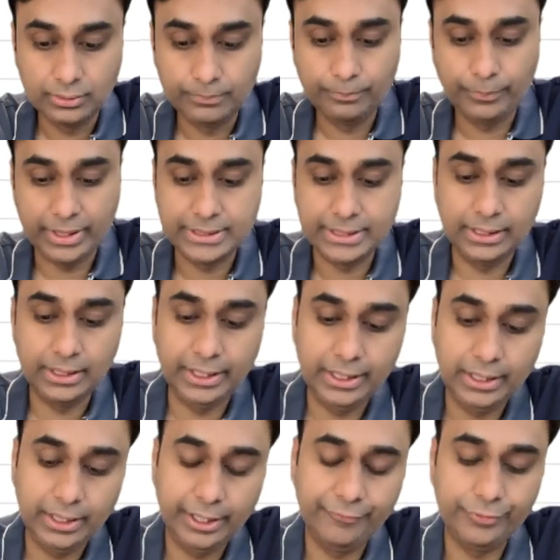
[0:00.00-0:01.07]

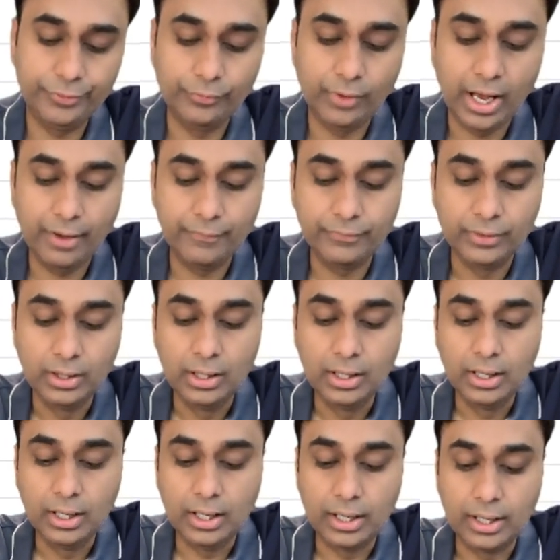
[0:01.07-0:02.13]
Basically, if you have
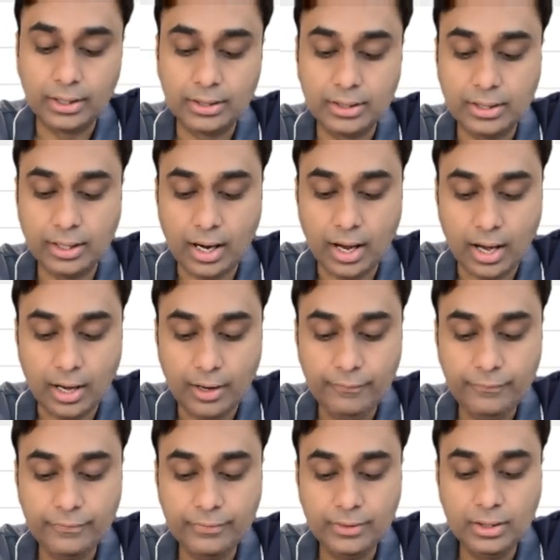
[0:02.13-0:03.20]
a
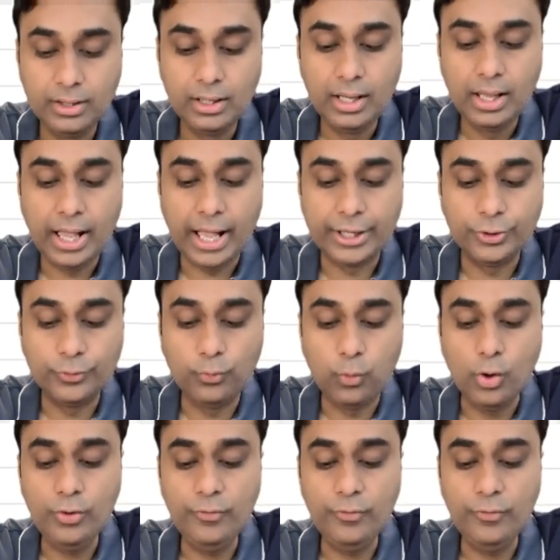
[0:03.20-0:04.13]
graph and you want to